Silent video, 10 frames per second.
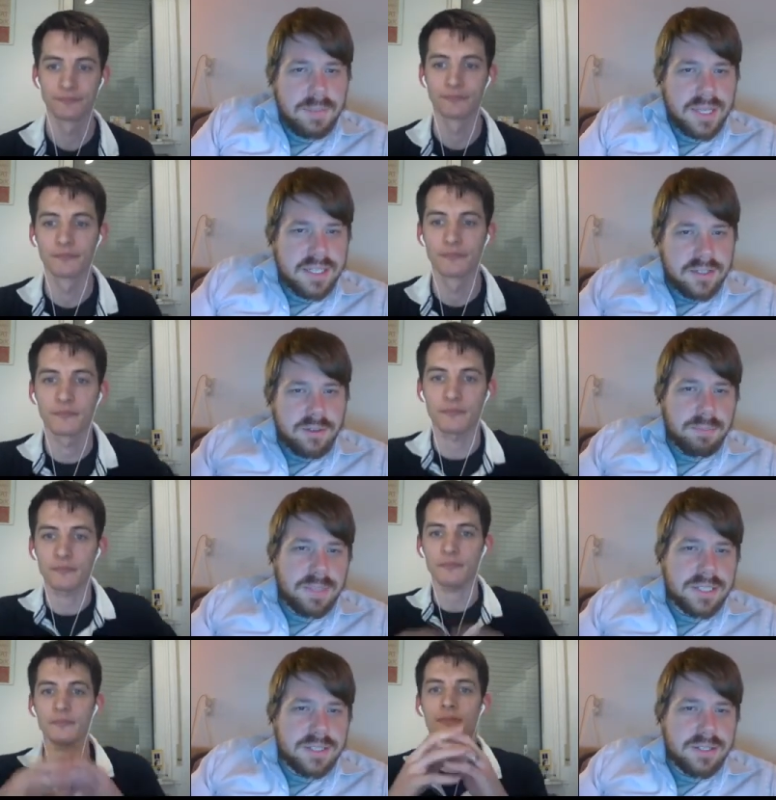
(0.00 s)
Speaker 1: And you make it
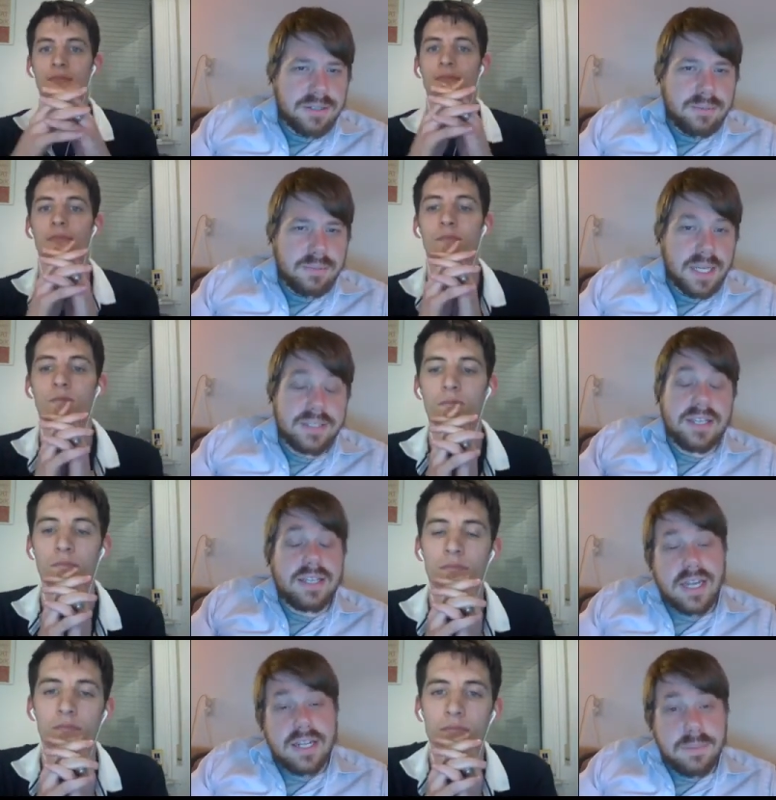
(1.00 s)
into a pesto.
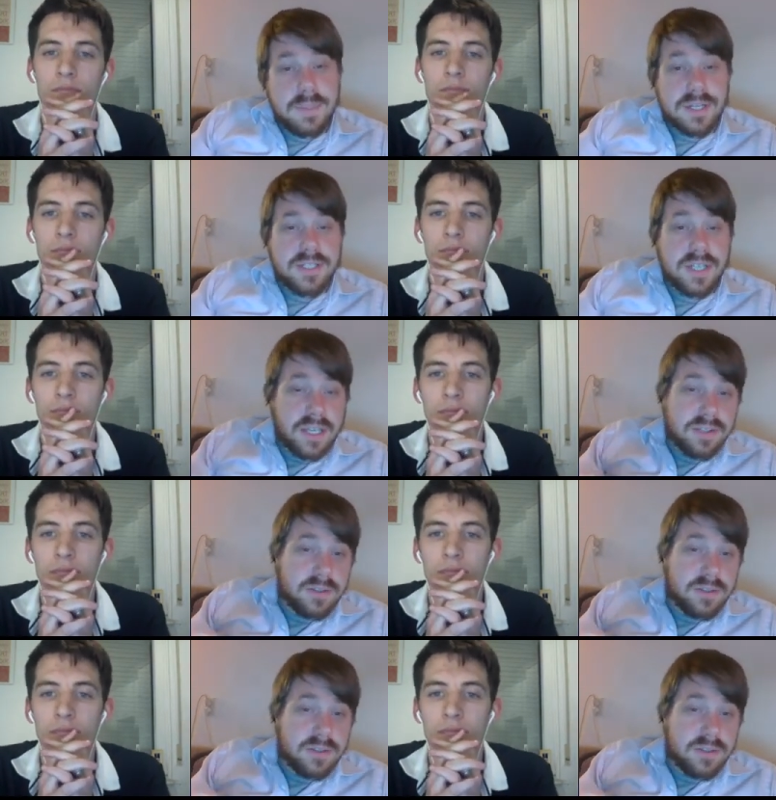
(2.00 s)
It's handy because you